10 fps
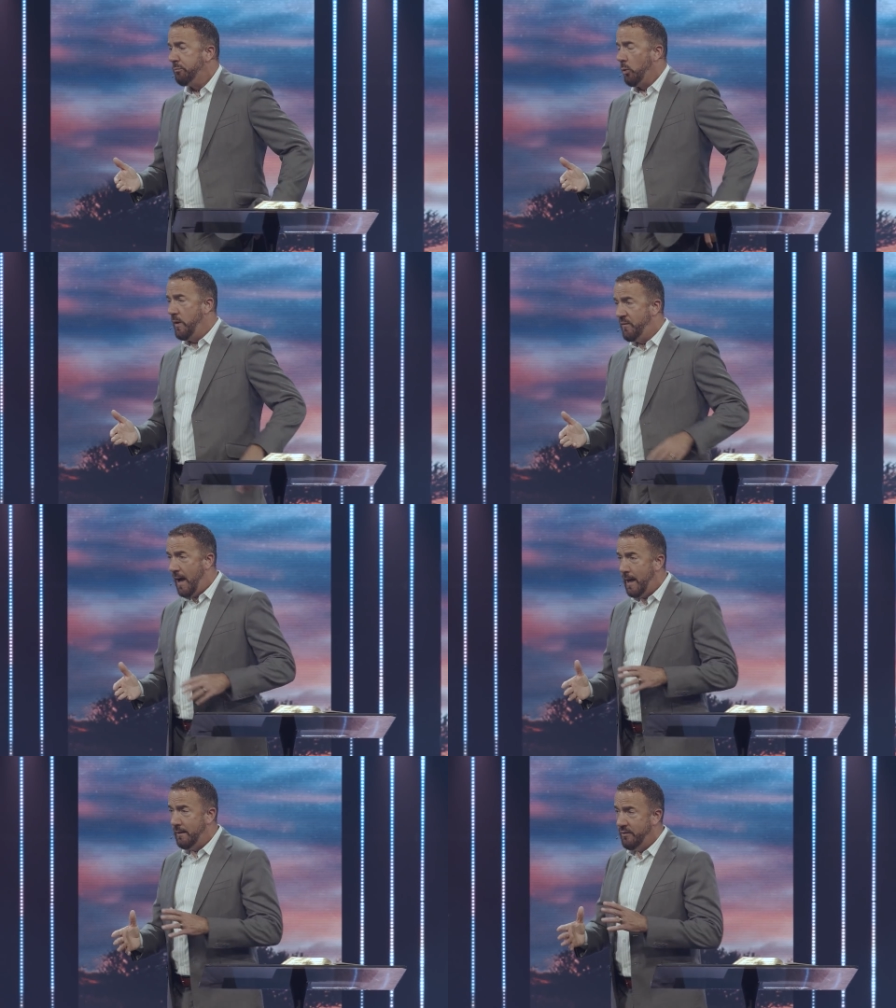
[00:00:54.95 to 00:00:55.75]
we
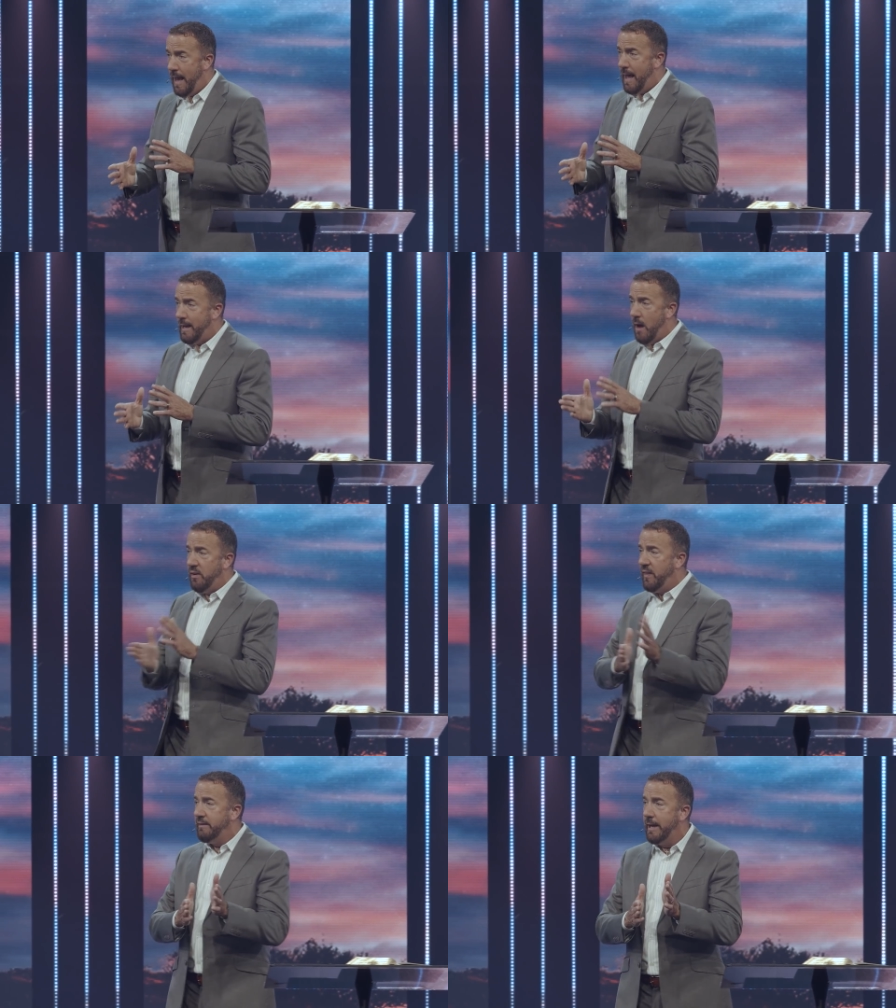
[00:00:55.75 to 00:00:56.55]
find that
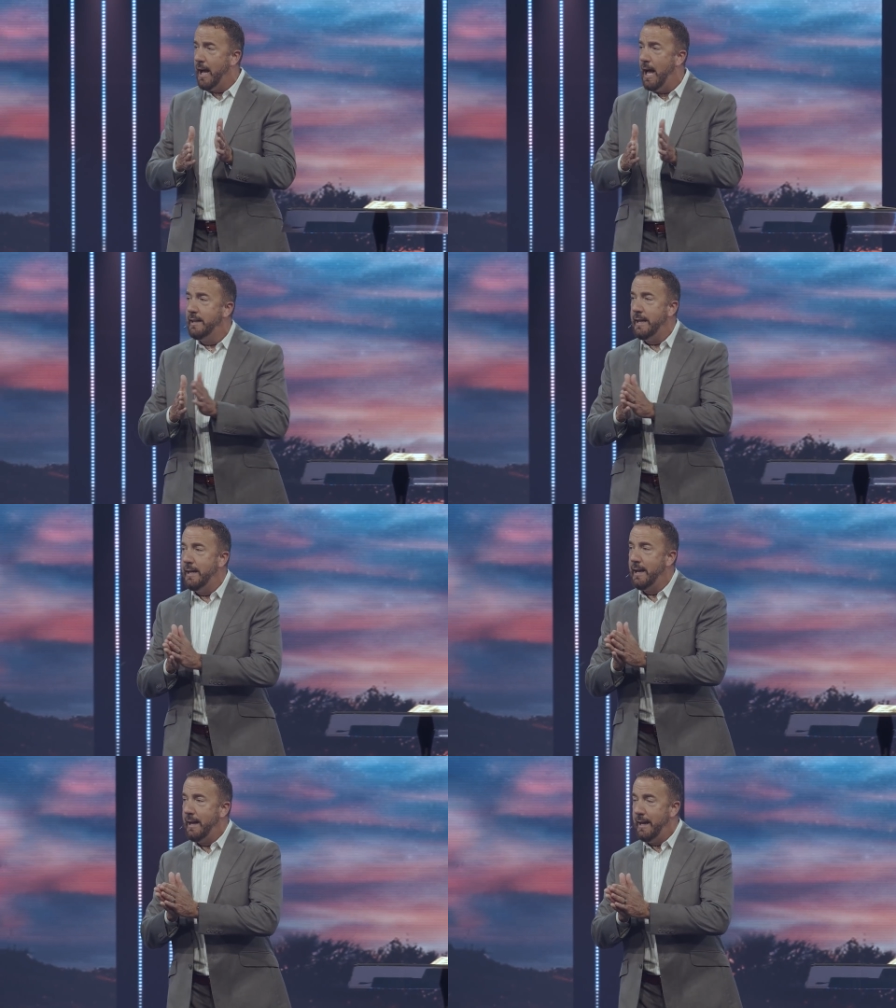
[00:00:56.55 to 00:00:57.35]
everything that God
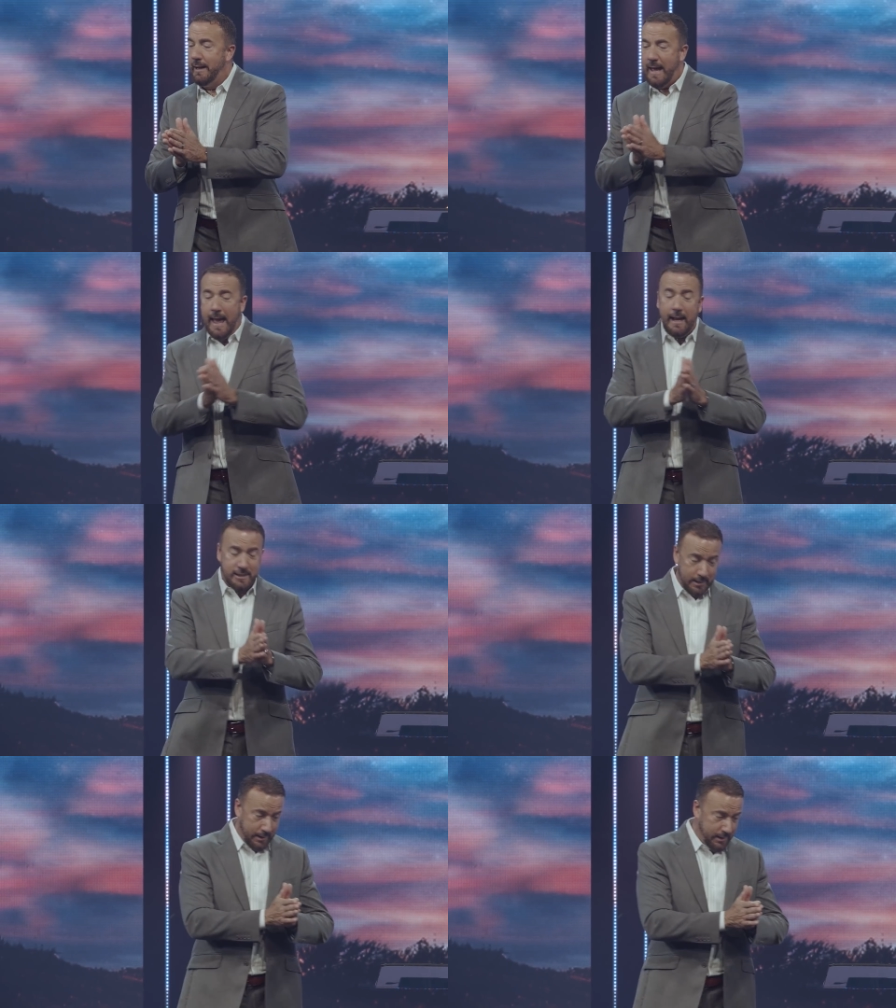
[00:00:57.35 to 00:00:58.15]
did in
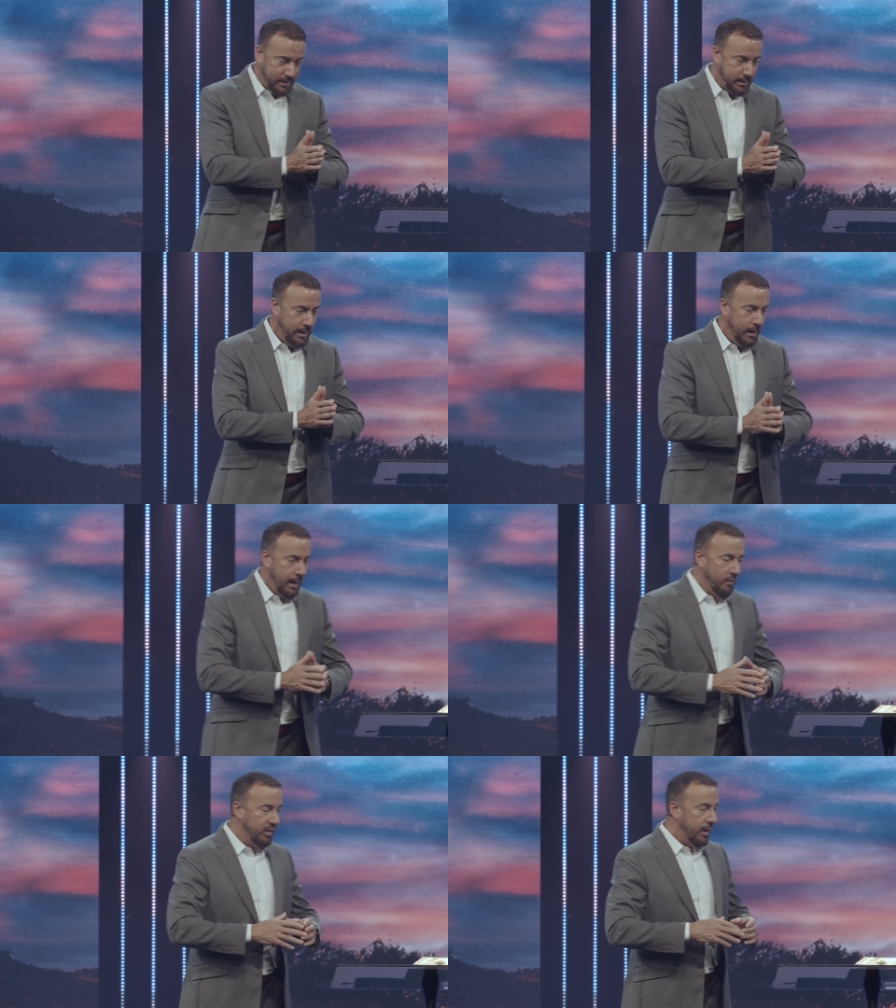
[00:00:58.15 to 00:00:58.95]
Exodus,
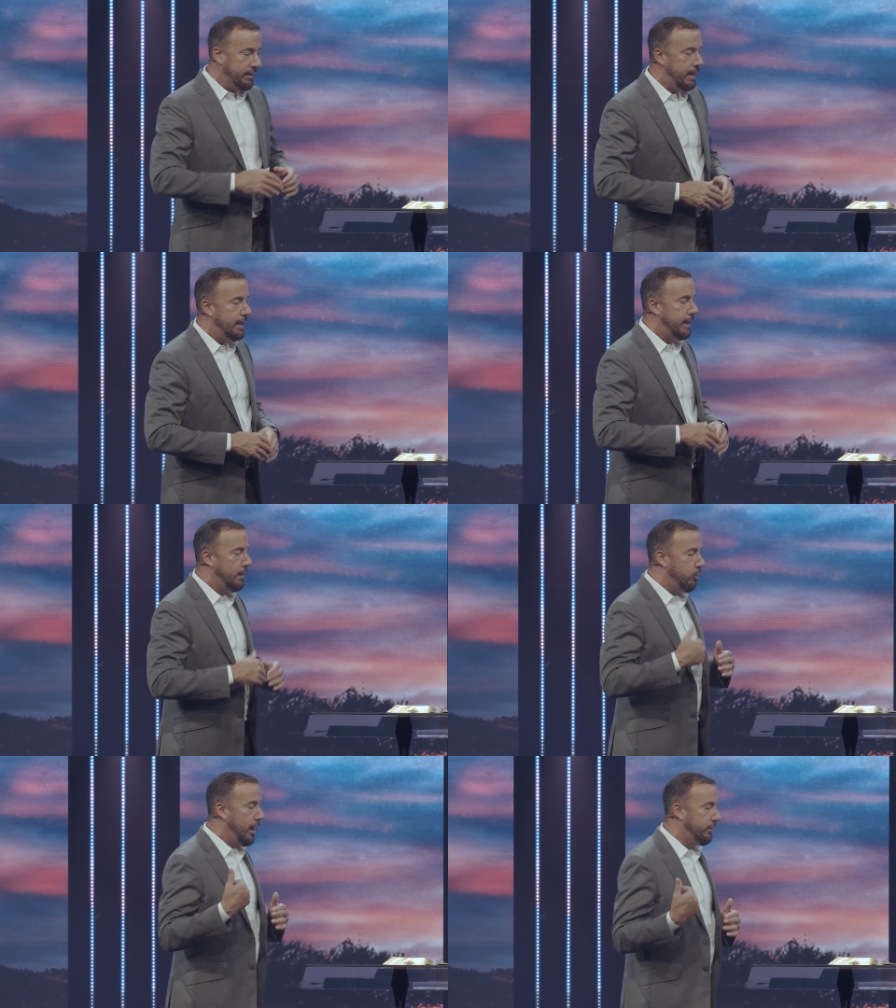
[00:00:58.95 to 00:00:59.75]
everything that he did in
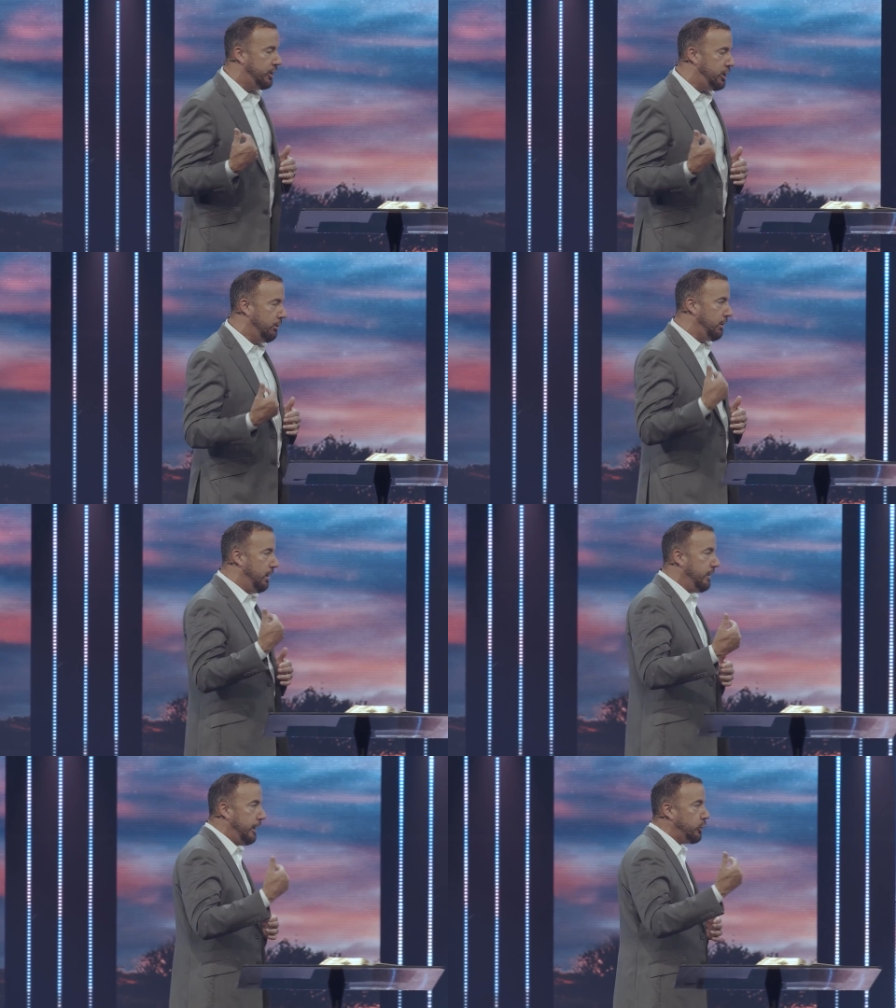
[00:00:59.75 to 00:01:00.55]
bringing the children
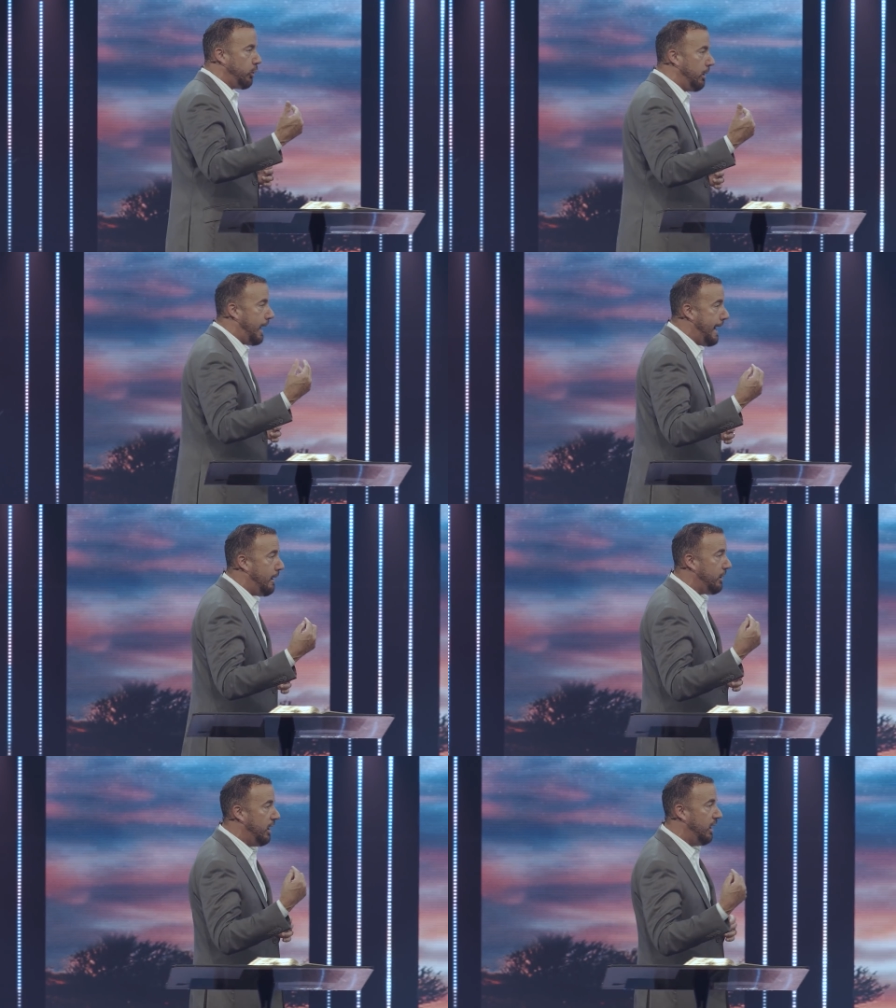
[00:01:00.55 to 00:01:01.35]
of Israel
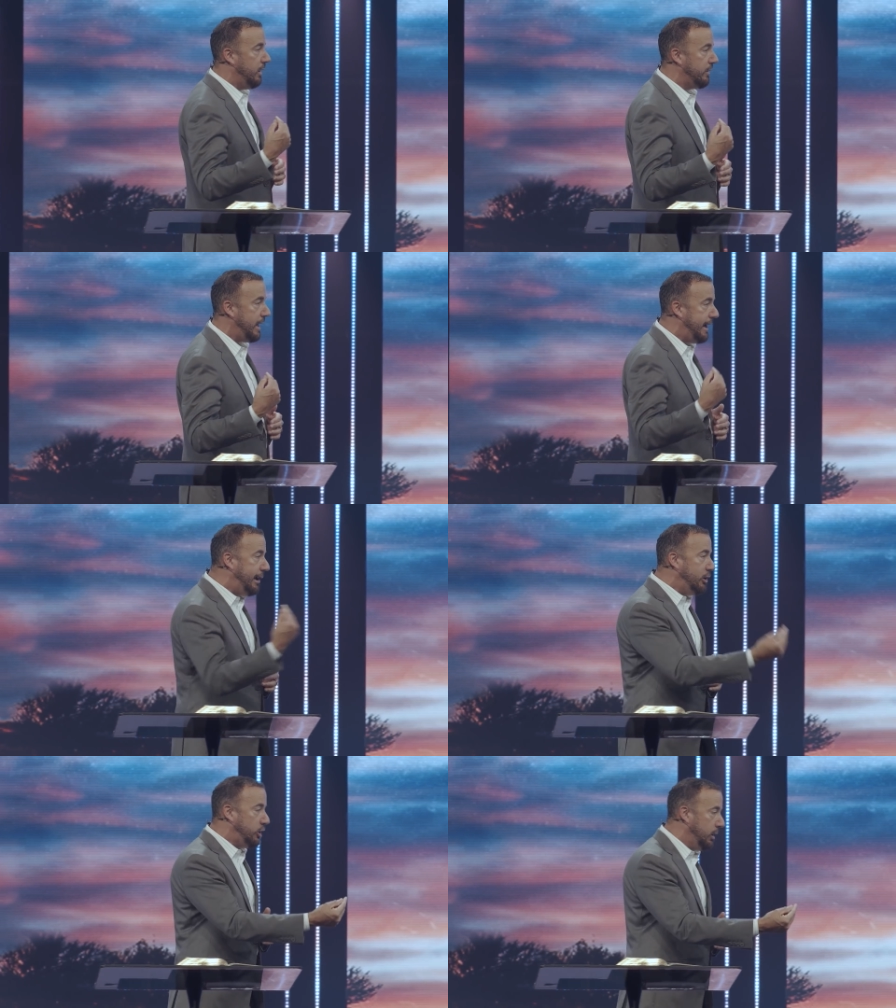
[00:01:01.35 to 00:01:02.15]
out of
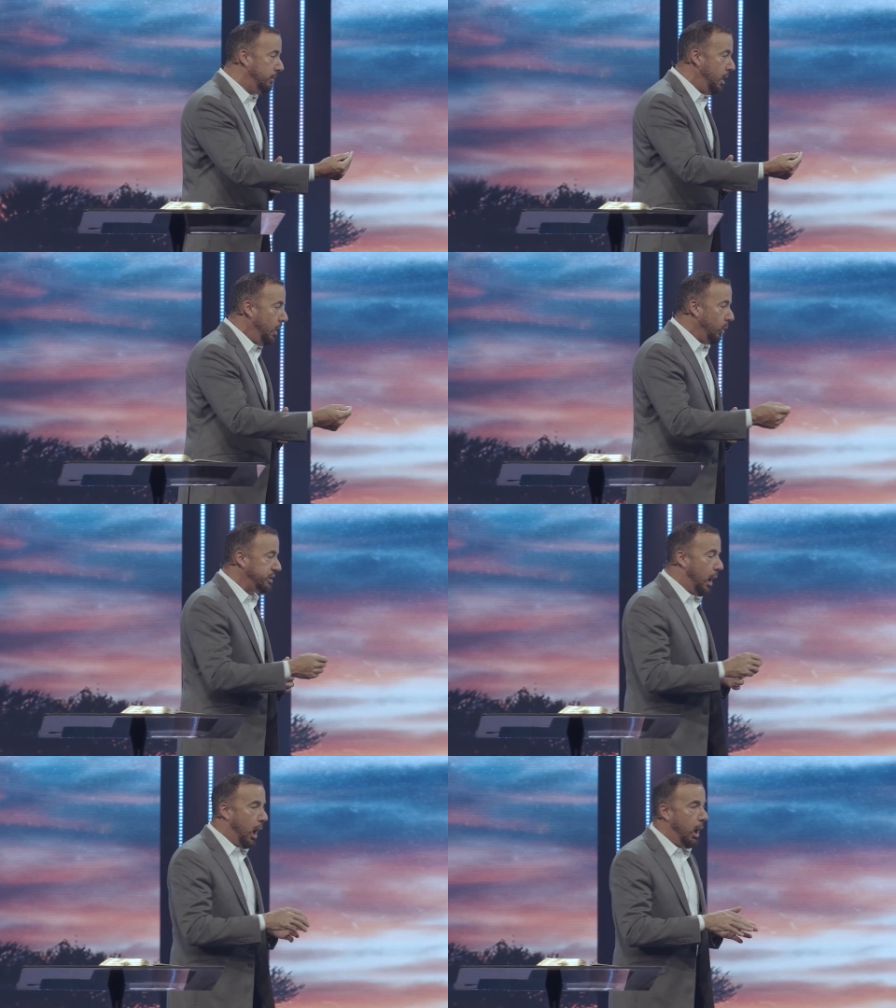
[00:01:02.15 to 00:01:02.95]
Egypt, was
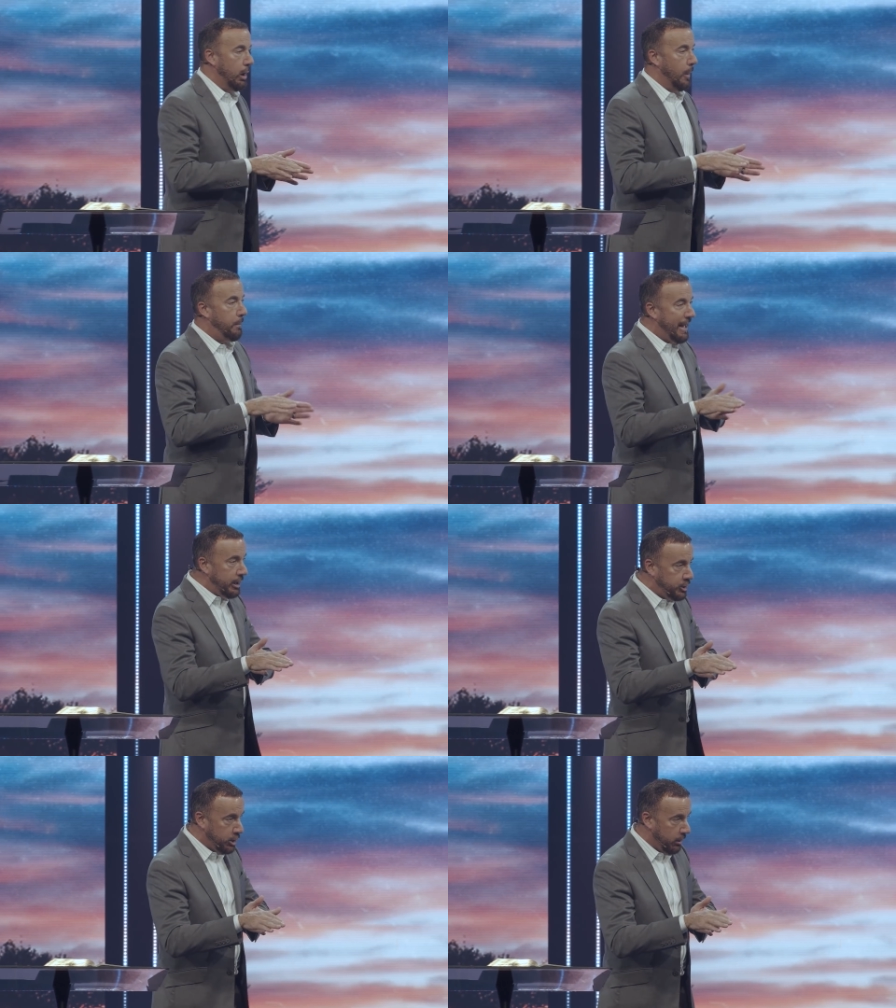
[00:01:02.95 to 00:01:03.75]
all a
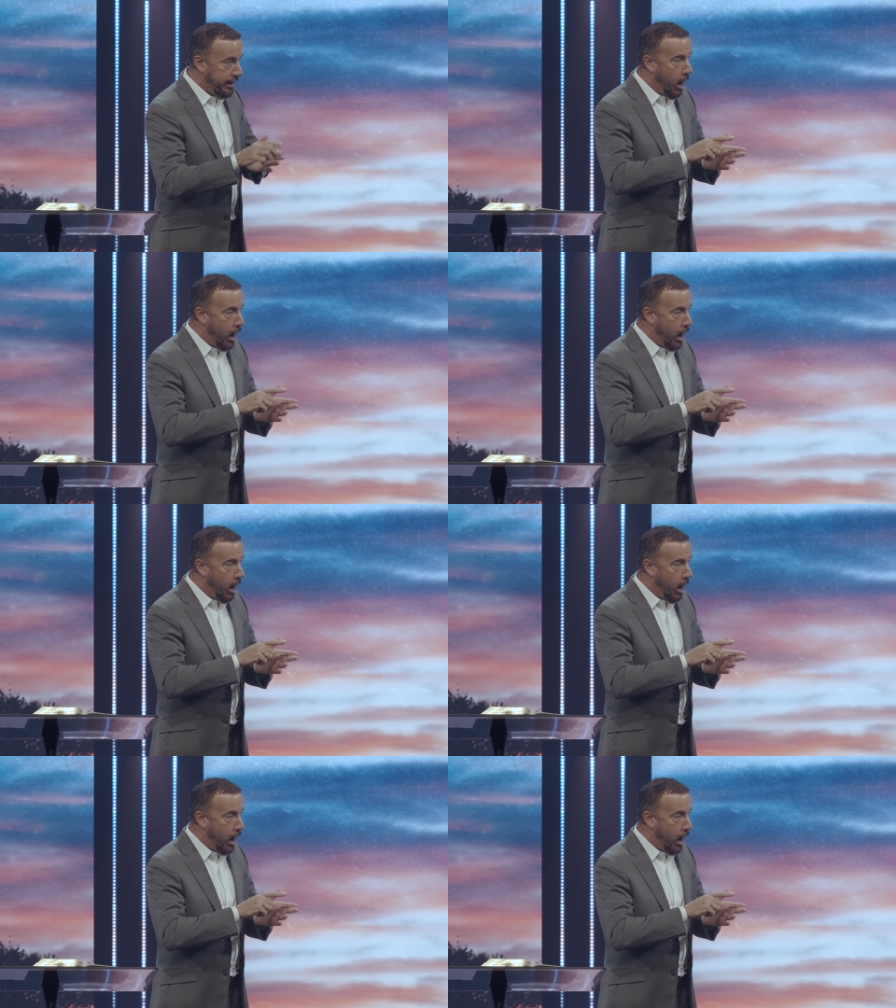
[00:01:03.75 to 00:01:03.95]
picture. It